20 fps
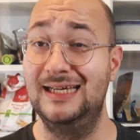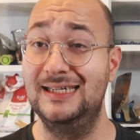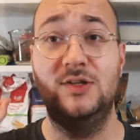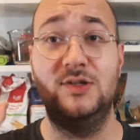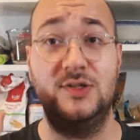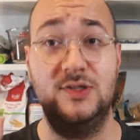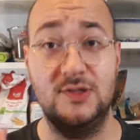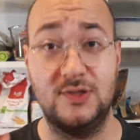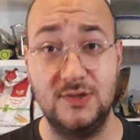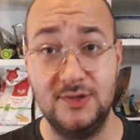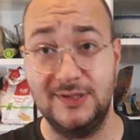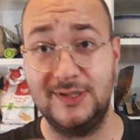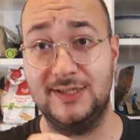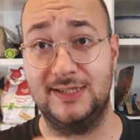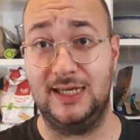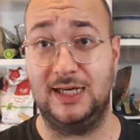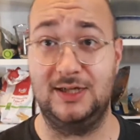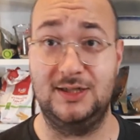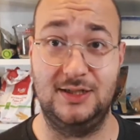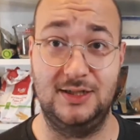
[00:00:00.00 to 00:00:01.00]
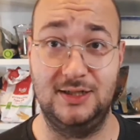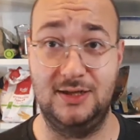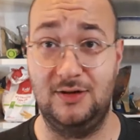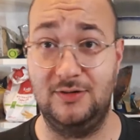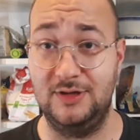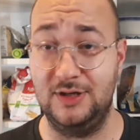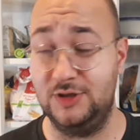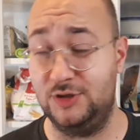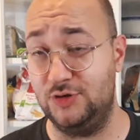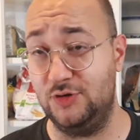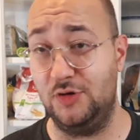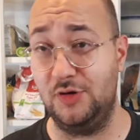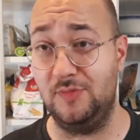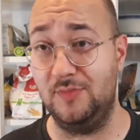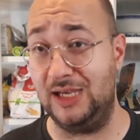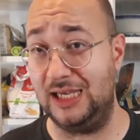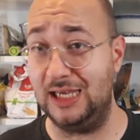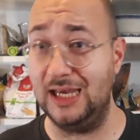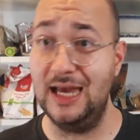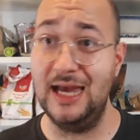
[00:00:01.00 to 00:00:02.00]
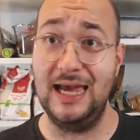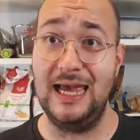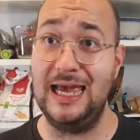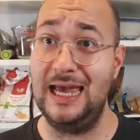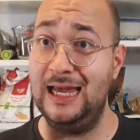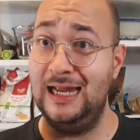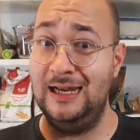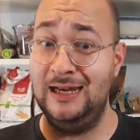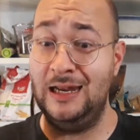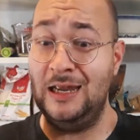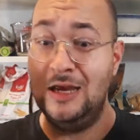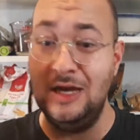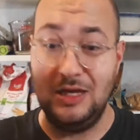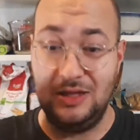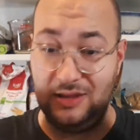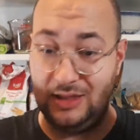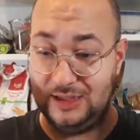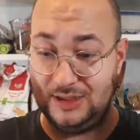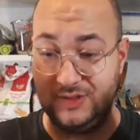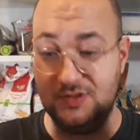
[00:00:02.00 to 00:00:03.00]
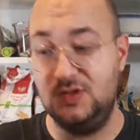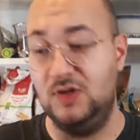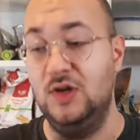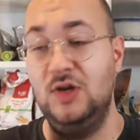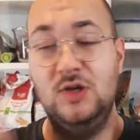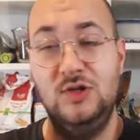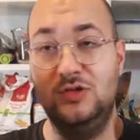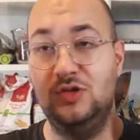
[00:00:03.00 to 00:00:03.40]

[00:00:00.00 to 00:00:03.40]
Sigurd is actually going to join me in this